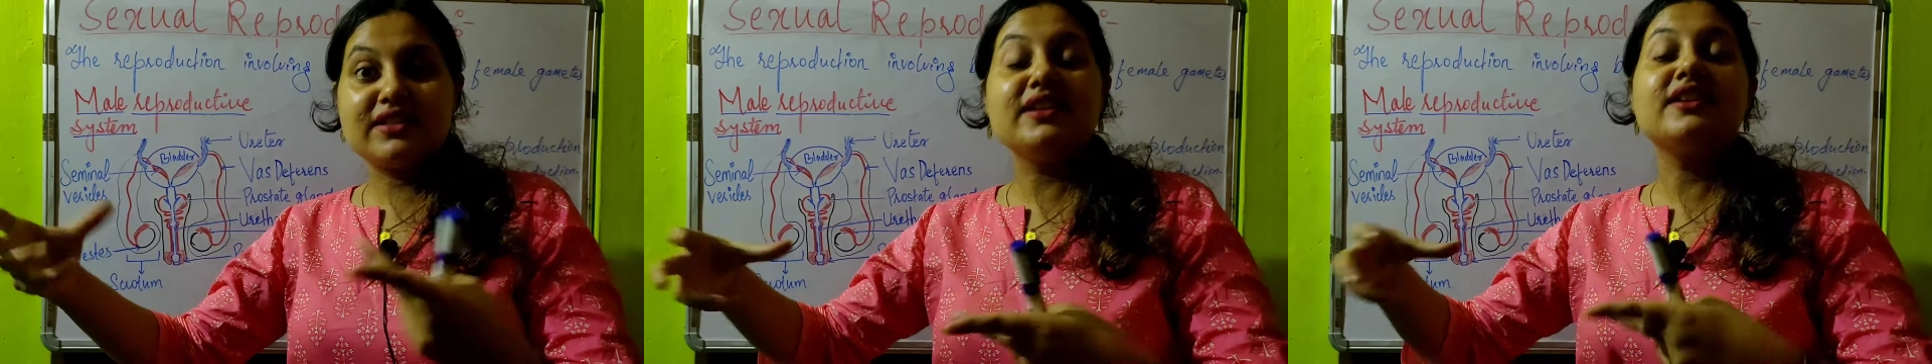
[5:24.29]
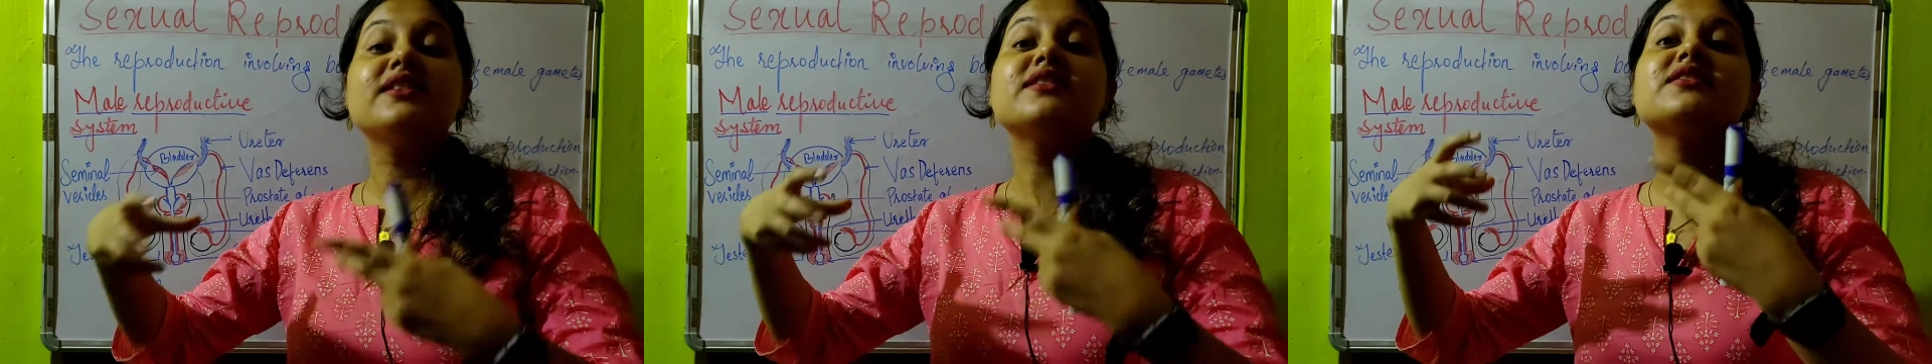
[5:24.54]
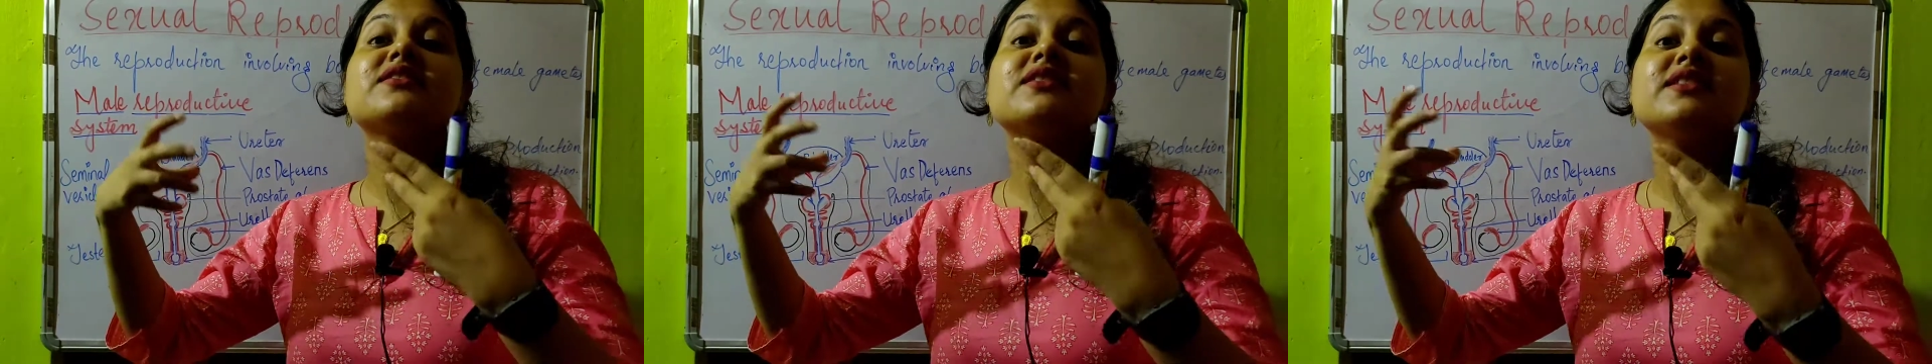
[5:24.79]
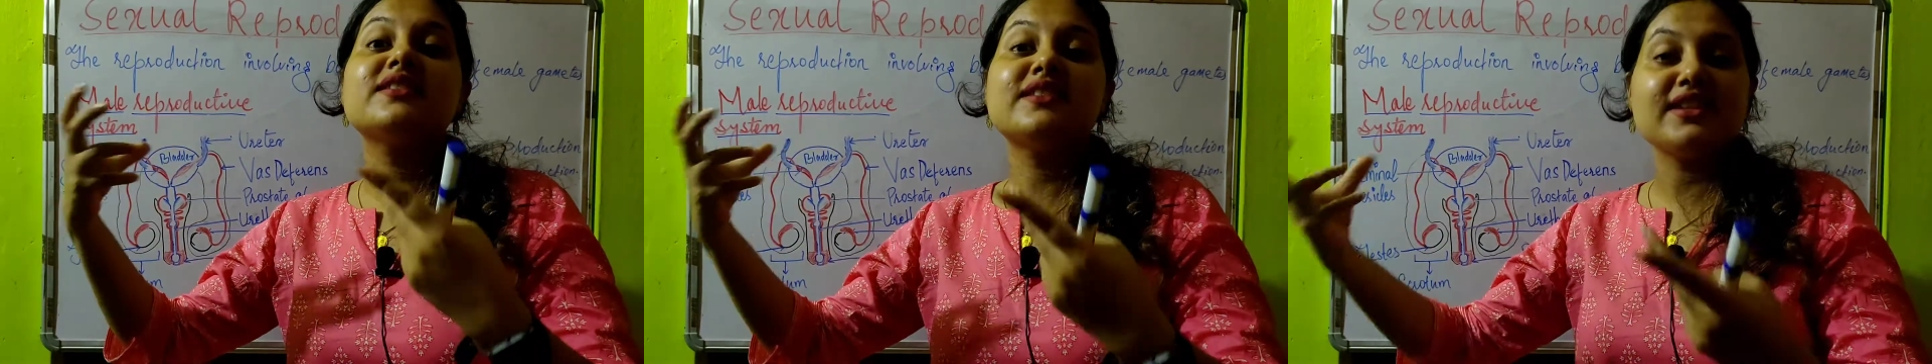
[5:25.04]
triggers
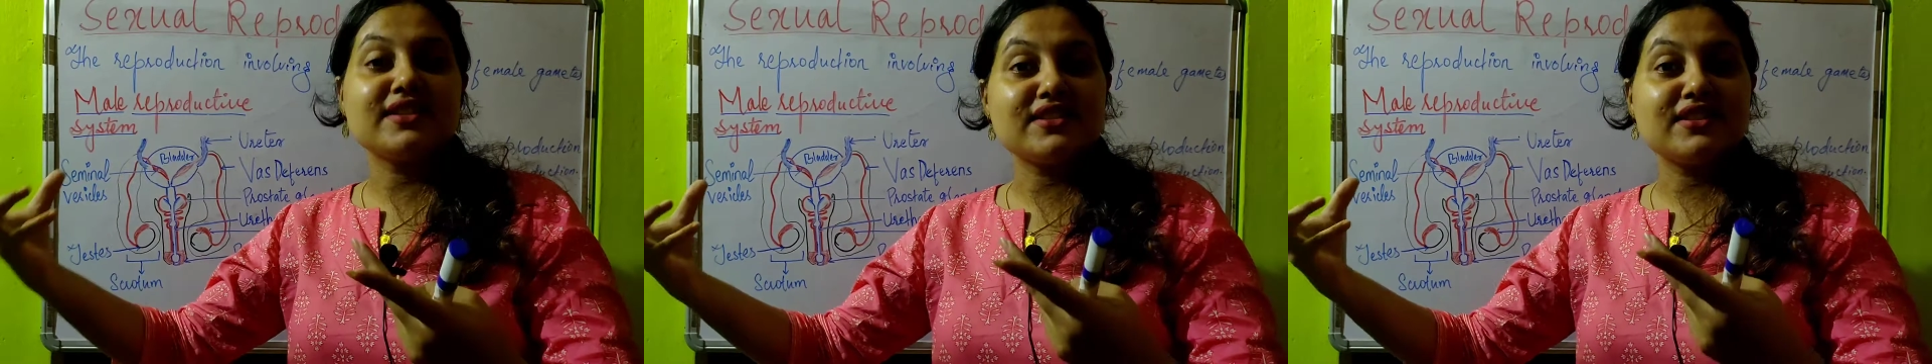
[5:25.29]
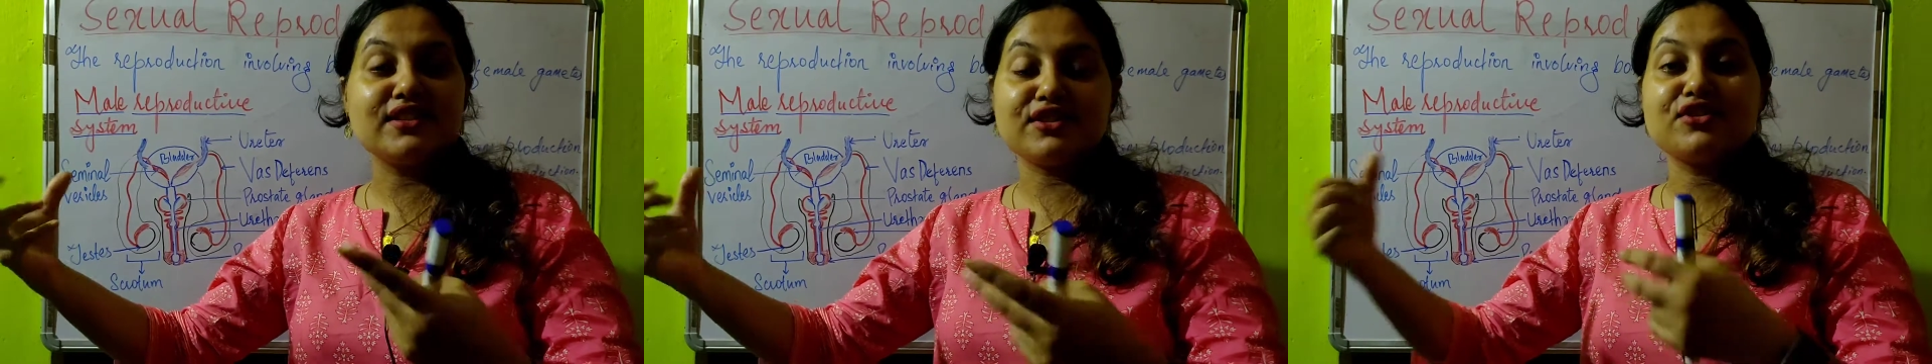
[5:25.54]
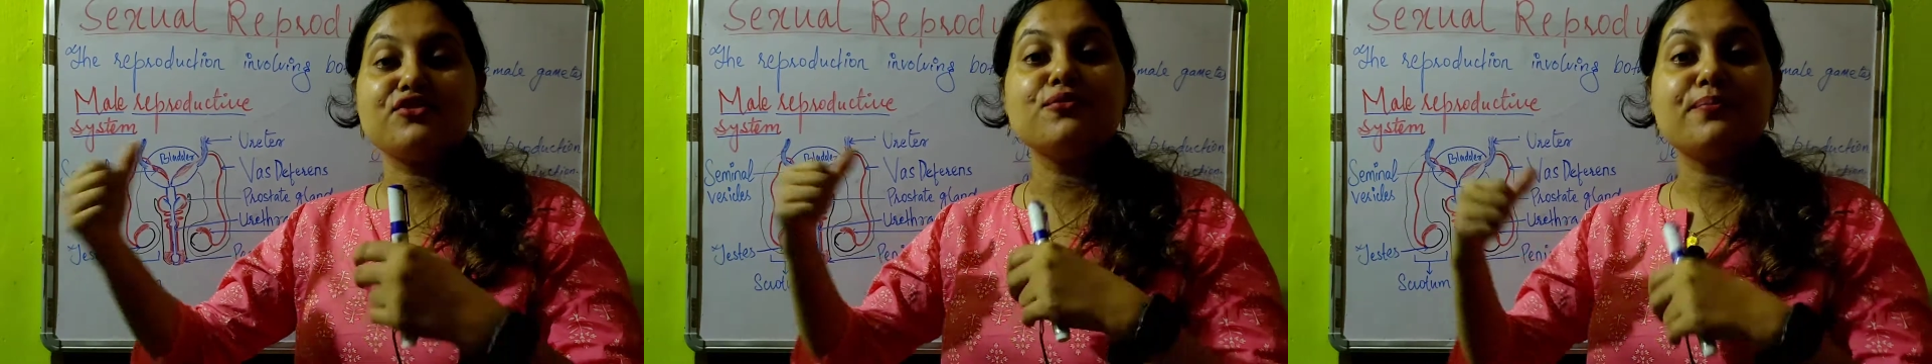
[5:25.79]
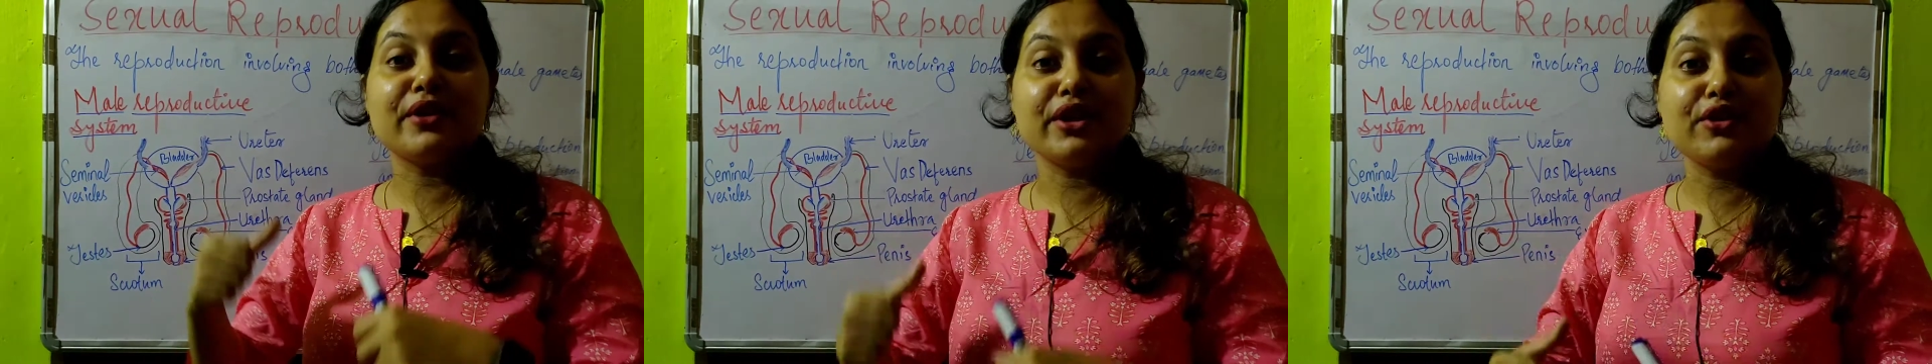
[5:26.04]
the testis to
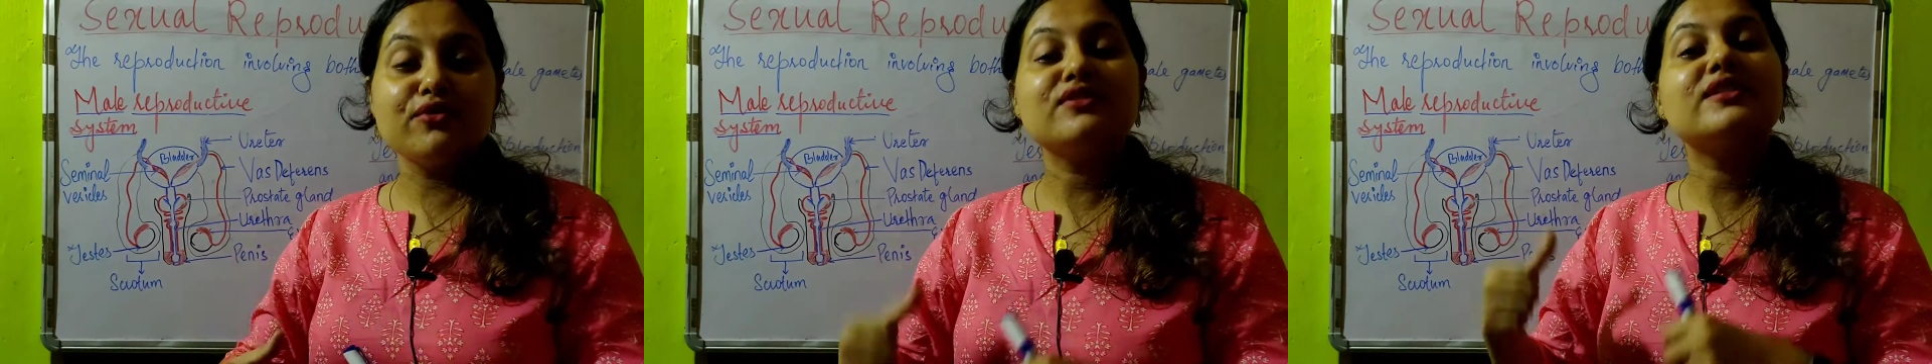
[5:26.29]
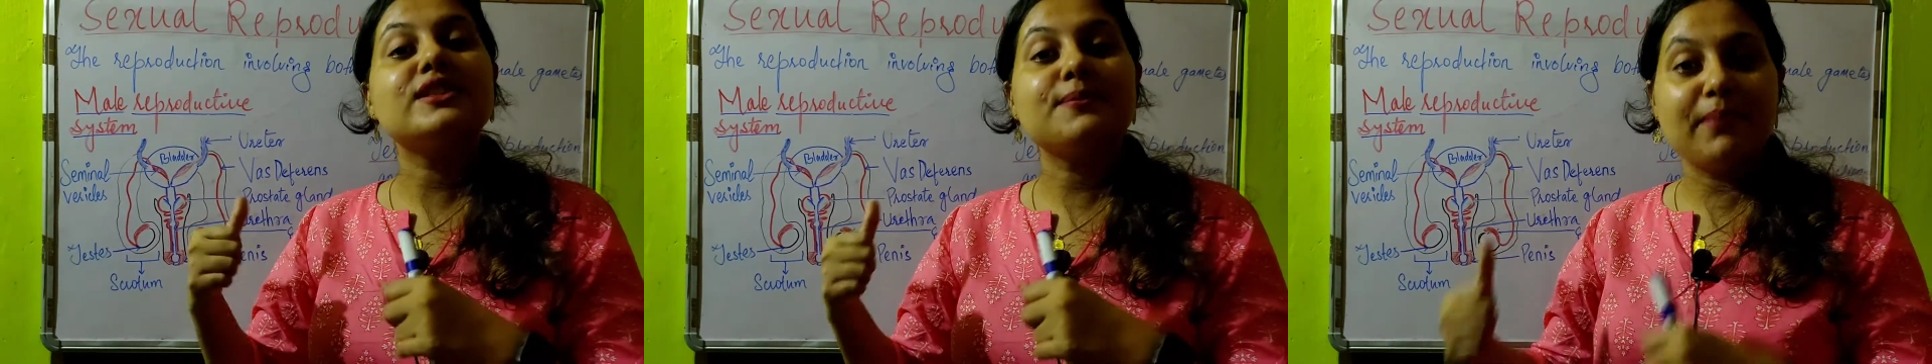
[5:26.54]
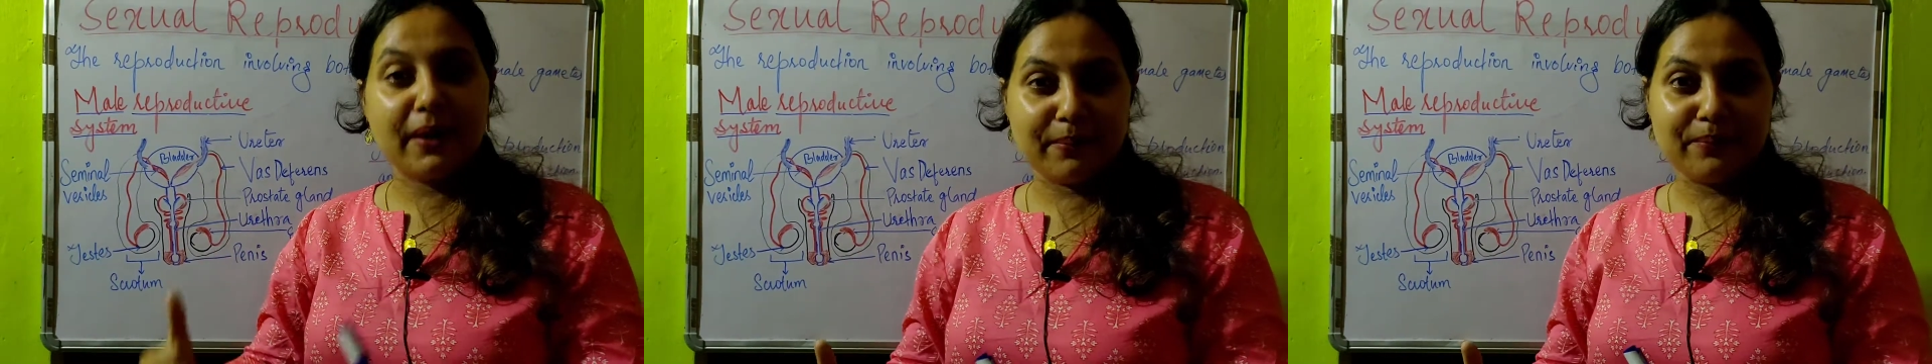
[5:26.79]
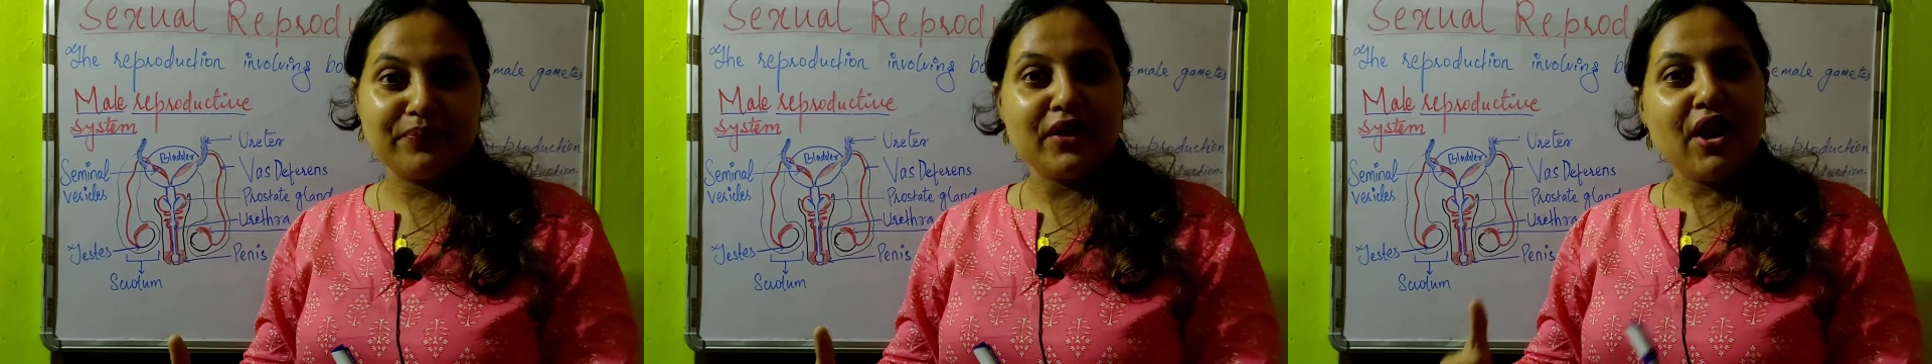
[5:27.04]
produce sperm.